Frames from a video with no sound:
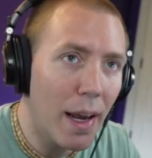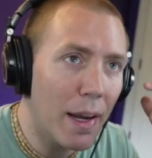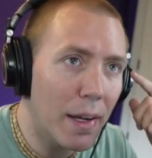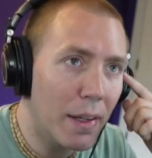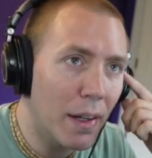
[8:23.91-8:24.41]

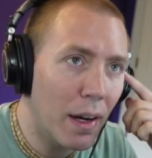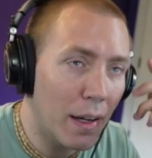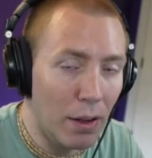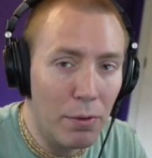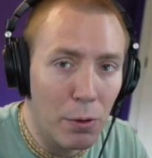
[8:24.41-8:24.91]
And
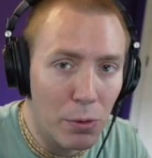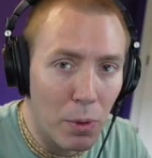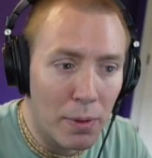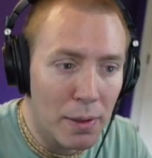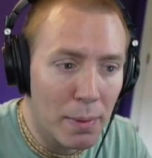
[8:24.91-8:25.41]
I love those
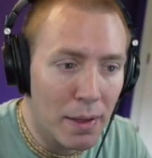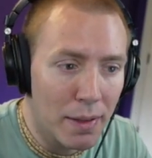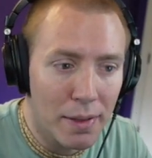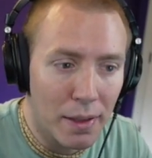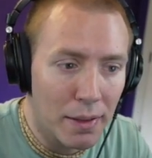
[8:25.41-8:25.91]
moments
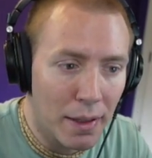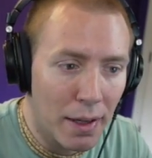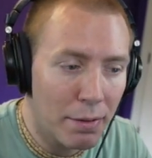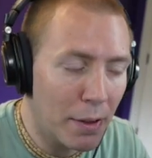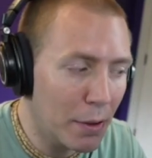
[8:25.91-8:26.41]
because suddenly
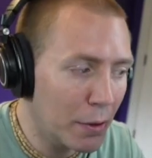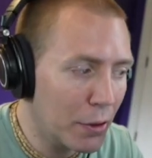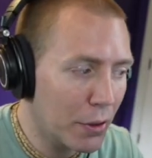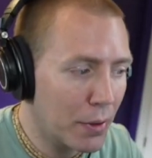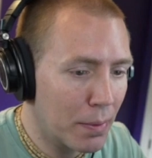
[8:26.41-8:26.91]
I feel
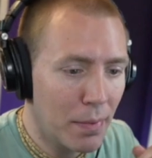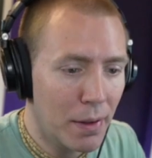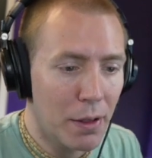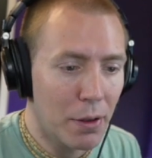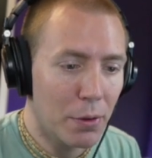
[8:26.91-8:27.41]
just,
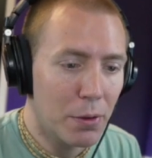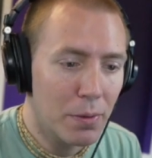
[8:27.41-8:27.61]
you know,